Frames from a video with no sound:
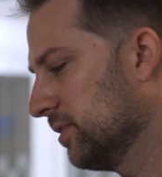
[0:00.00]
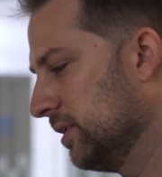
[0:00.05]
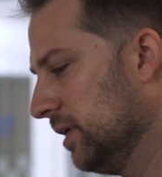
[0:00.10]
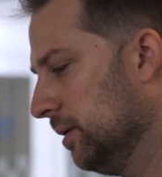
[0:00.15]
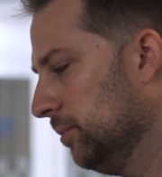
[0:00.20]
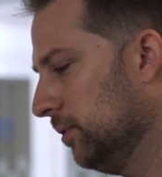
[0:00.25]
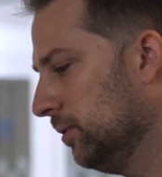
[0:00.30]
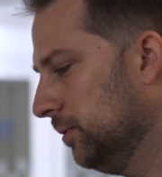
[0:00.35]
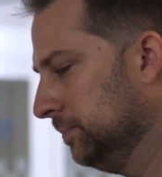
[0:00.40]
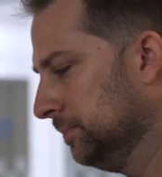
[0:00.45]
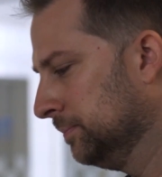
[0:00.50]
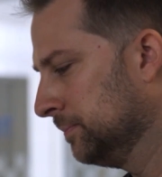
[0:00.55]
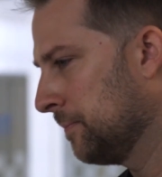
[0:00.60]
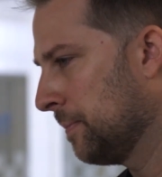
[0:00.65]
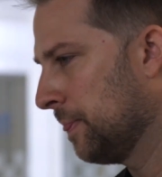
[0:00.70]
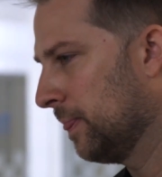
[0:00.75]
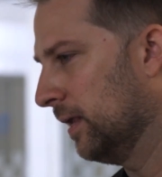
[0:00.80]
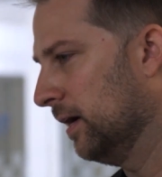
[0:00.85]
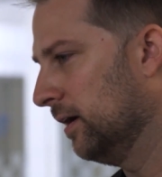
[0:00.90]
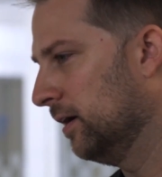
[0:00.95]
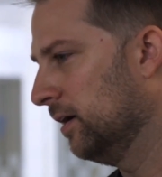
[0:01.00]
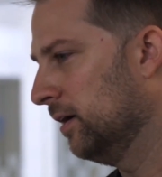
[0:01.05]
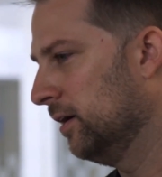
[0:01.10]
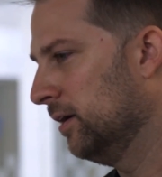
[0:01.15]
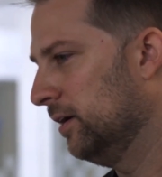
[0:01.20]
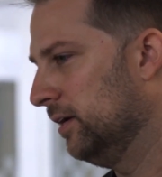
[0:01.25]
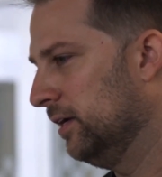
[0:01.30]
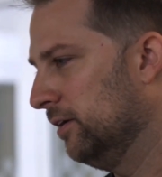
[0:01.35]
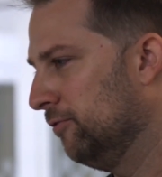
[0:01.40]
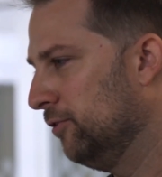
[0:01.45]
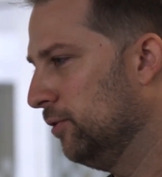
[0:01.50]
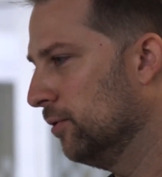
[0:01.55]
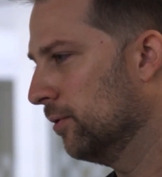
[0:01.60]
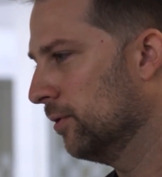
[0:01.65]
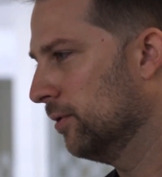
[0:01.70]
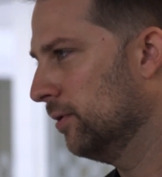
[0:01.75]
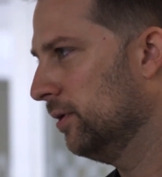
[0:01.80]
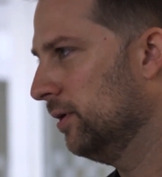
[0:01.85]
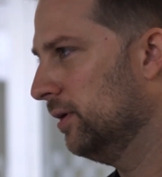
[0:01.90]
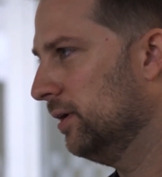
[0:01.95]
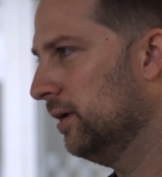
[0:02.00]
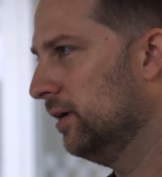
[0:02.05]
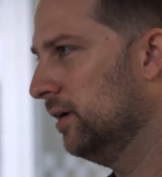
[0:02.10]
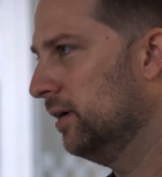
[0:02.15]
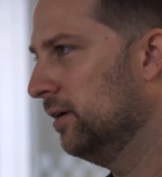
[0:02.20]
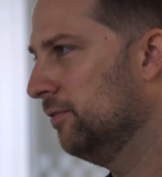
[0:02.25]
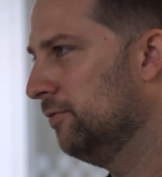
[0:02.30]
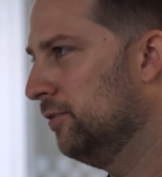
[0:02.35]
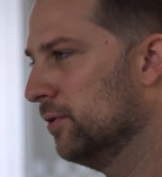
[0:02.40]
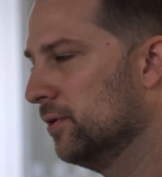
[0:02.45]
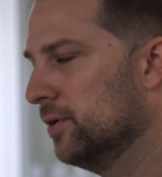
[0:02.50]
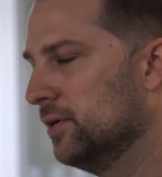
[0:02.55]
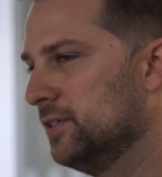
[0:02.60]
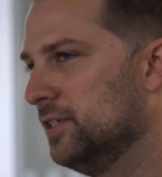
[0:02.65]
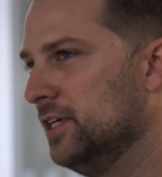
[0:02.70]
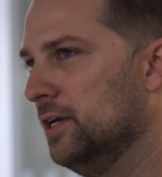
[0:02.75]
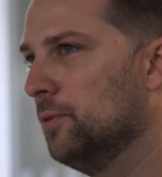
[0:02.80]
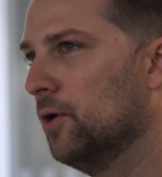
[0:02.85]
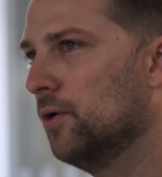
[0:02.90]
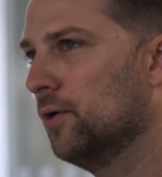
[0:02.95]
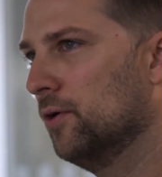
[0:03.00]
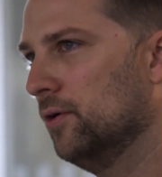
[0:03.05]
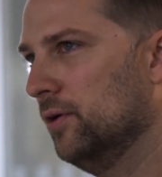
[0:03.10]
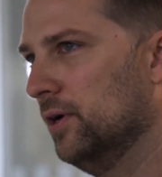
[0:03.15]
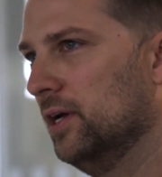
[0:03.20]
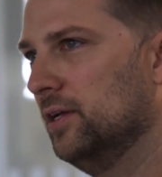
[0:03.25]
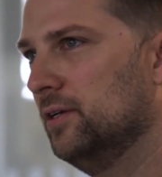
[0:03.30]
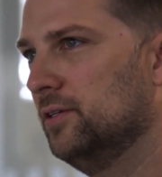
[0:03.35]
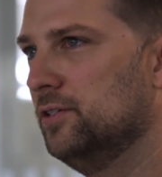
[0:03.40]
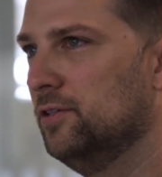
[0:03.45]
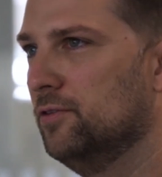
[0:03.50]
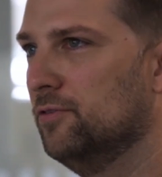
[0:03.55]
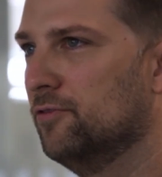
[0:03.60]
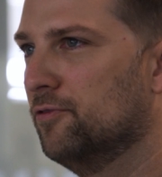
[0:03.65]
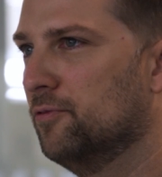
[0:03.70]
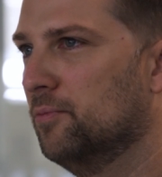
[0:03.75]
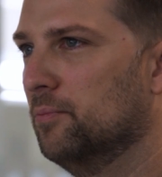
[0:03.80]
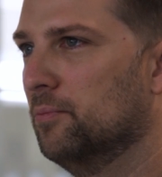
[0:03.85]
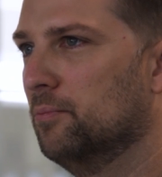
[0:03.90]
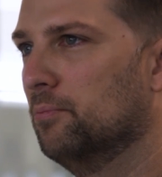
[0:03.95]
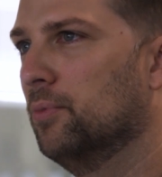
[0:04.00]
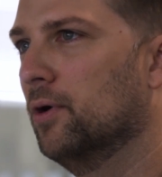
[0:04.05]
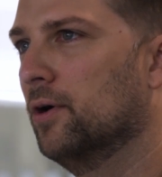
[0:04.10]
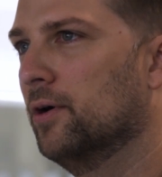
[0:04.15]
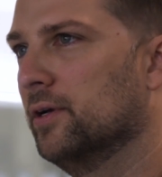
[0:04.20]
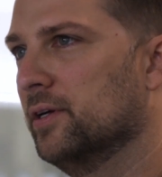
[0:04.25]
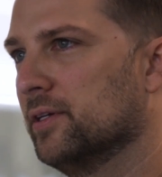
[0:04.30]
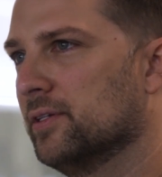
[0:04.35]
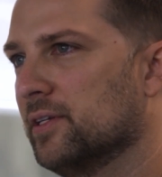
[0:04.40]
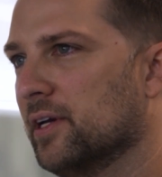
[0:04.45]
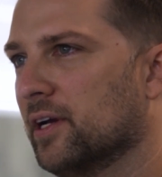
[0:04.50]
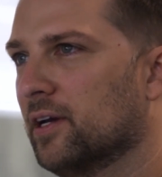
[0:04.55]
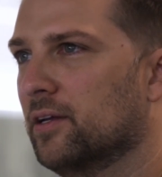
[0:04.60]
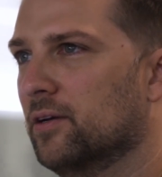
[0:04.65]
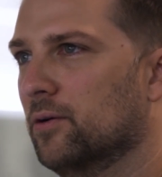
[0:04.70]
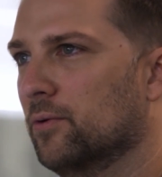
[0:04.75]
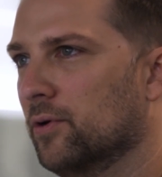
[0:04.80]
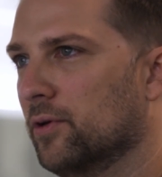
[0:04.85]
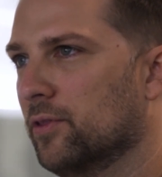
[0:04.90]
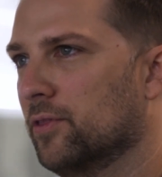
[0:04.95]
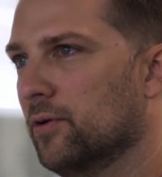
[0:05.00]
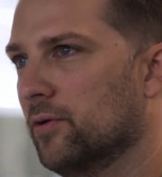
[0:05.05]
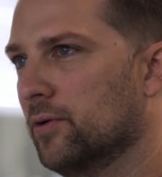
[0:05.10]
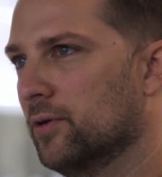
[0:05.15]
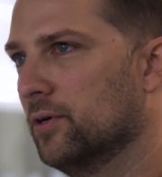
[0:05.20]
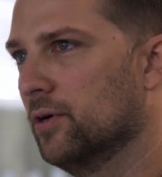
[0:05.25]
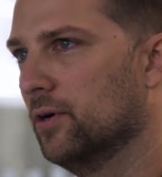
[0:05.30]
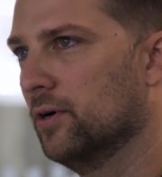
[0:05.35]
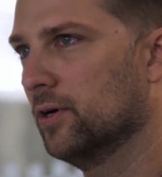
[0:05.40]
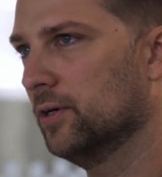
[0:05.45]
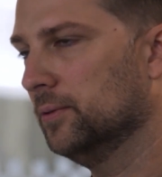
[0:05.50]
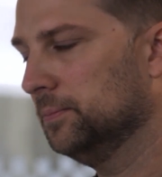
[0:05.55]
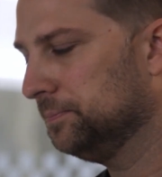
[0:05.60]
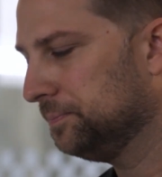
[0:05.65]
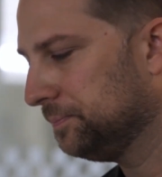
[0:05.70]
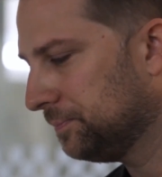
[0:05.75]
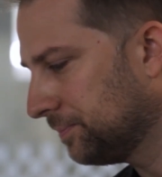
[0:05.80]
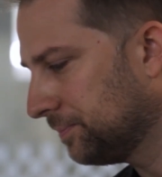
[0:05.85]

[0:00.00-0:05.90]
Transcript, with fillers: example, uh, if, you're, uh, if you're a team owner and you've bought a second or a third car,